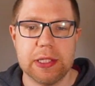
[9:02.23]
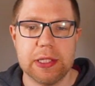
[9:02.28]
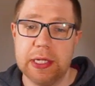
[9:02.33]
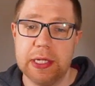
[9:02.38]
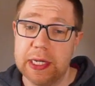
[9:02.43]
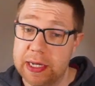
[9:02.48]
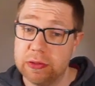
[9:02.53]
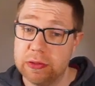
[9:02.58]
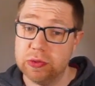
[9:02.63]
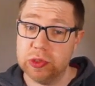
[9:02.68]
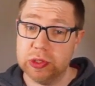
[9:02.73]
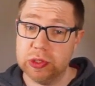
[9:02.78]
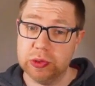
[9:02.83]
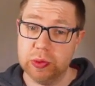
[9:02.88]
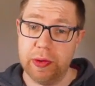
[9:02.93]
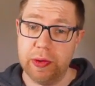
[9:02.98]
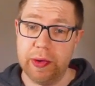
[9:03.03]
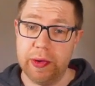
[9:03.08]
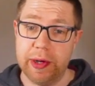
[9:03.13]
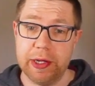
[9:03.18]
the lounges
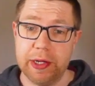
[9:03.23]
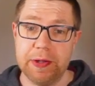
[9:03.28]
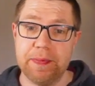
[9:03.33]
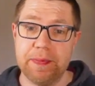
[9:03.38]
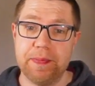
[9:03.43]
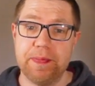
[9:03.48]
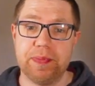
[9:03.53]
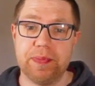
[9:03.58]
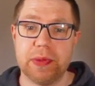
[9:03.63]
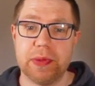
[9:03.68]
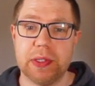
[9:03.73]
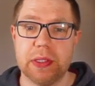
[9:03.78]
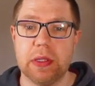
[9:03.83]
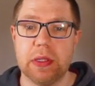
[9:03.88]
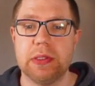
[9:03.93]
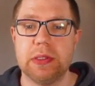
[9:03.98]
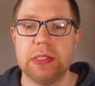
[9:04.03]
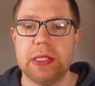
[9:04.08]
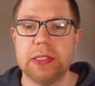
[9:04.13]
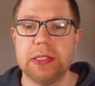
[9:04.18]
where I am,
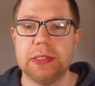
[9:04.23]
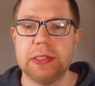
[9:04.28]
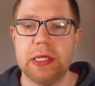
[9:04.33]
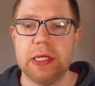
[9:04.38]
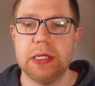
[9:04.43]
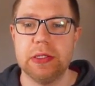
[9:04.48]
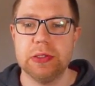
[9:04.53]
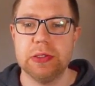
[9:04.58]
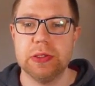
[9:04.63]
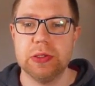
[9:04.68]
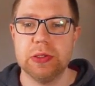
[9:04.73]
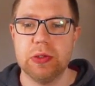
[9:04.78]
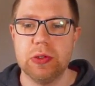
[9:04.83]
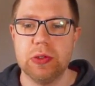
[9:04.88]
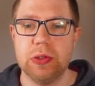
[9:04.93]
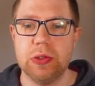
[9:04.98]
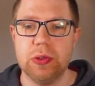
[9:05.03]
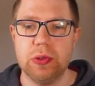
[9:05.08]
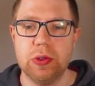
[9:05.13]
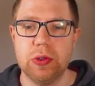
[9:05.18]
set the status
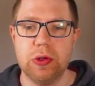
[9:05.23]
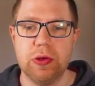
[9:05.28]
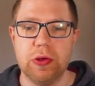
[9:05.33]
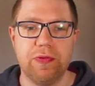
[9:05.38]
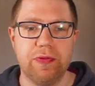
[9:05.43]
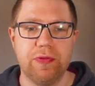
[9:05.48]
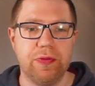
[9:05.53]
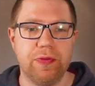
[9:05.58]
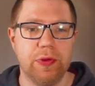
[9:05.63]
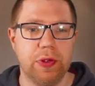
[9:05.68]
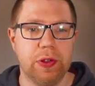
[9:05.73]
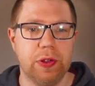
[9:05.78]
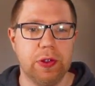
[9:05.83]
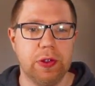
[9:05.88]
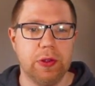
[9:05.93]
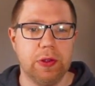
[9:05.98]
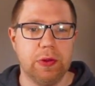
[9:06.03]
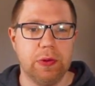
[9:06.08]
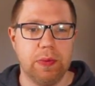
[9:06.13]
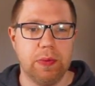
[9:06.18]
on or off
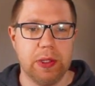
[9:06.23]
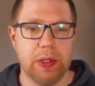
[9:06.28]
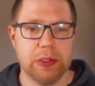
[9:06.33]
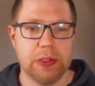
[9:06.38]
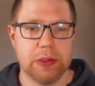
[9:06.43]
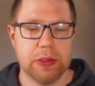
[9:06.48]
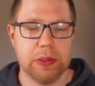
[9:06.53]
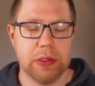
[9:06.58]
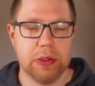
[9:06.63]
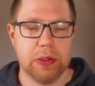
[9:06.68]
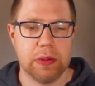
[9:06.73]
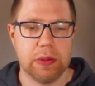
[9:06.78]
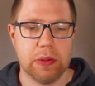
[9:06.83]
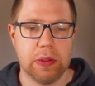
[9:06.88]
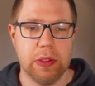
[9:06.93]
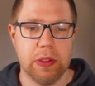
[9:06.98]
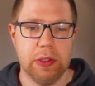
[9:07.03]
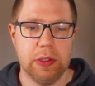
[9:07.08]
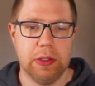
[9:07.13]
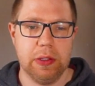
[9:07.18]
based
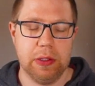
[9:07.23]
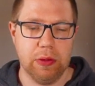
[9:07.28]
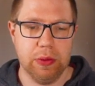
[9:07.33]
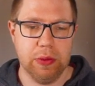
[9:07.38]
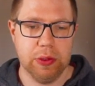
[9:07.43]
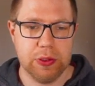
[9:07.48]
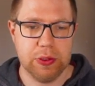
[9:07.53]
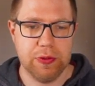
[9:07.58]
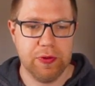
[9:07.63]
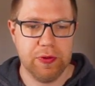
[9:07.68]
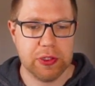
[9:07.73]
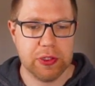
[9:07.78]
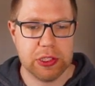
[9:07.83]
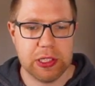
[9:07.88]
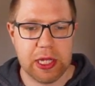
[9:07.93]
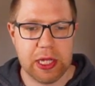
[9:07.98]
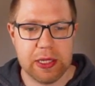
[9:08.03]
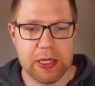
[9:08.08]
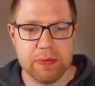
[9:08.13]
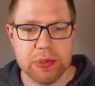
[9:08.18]
on the two function
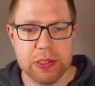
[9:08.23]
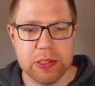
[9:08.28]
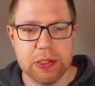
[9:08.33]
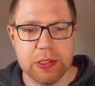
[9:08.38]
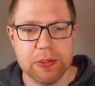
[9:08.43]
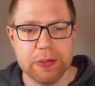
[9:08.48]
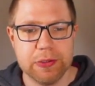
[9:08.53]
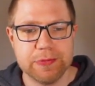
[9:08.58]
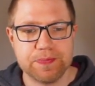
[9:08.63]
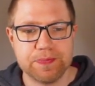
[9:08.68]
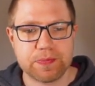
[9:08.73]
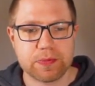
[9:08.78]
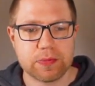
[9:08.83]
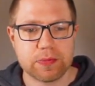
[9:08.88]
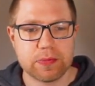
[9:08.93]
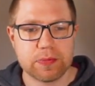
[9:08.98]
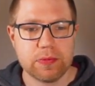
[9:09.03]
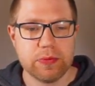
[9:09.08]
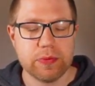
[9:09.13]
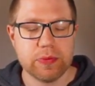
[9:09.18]
names.
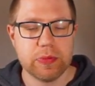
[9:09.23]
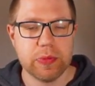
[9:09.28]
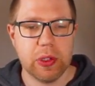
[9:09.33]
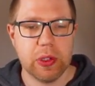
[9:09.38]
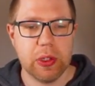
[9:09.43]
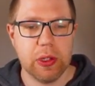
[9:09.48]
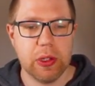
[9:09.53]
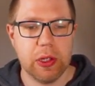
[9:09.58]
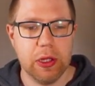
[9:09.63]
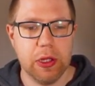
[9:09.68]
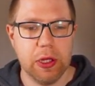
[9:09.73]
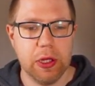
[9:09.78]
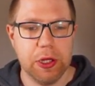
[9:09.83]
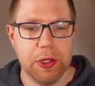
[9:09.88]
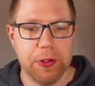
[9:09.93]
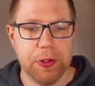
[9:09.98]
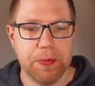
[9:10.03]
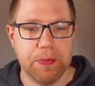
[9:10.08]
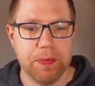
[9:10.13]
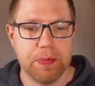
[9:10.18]

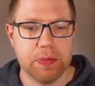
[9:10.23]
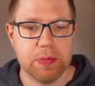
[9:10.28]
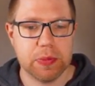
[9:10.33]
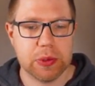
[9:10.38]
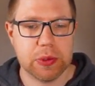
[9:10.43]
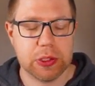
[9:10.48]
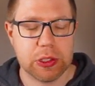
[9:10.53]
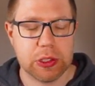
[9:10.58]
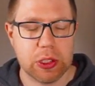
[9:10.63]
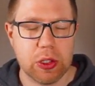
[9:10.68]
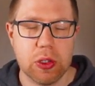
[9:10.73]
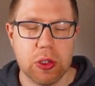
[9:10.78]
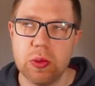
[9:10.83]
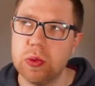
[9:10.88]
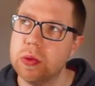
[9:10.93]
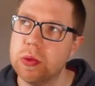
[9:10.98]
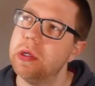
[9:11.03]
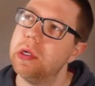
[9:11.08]
Um, so